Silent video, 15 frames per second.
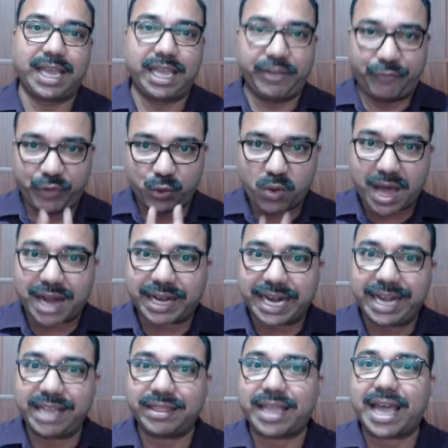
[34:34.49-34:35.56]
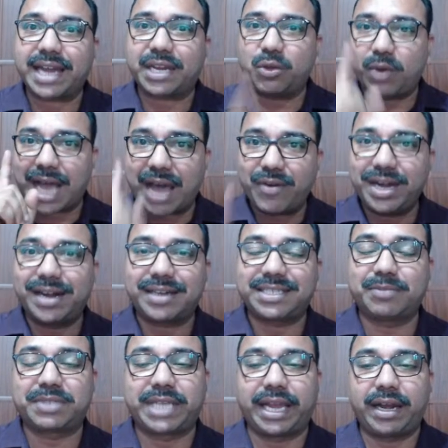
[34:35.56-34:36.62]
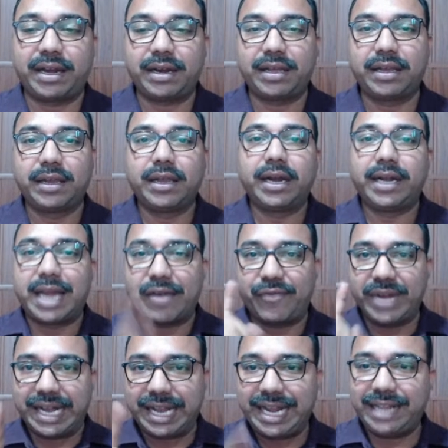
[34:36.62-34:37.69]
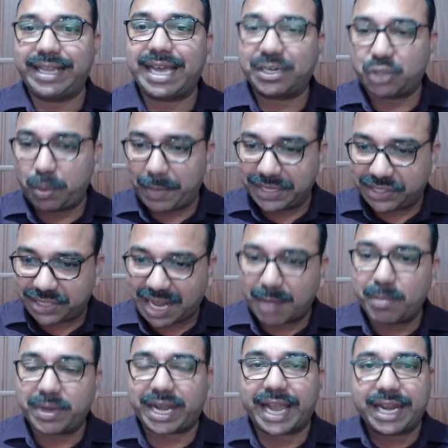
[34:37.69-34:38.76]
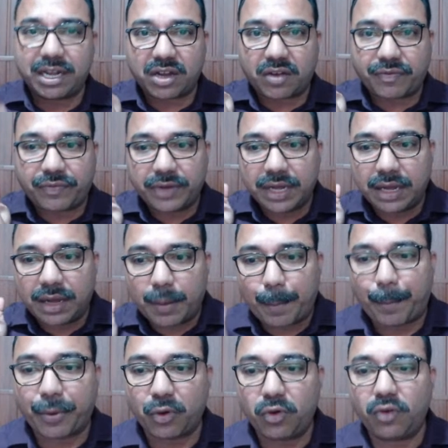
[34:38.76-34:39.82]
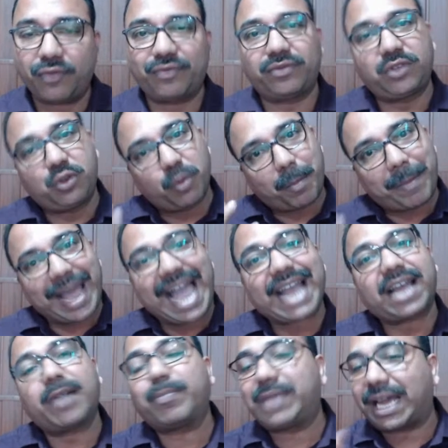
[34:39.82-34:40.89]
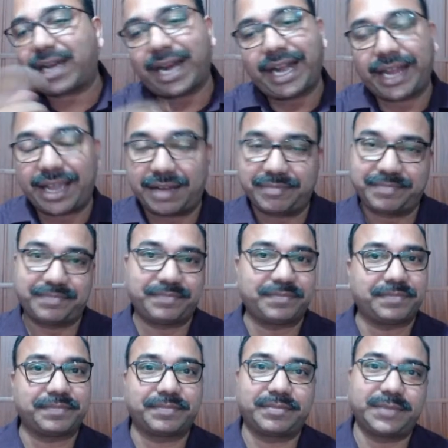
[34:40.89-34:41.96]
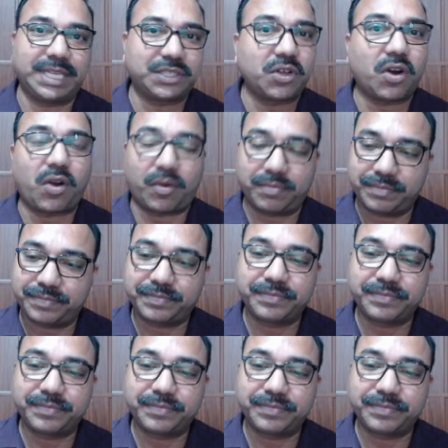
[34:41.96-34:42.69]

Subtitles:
If you are telling that you have leadership skill, definitely there should be some kind of proof to back up that idea. Yes or no?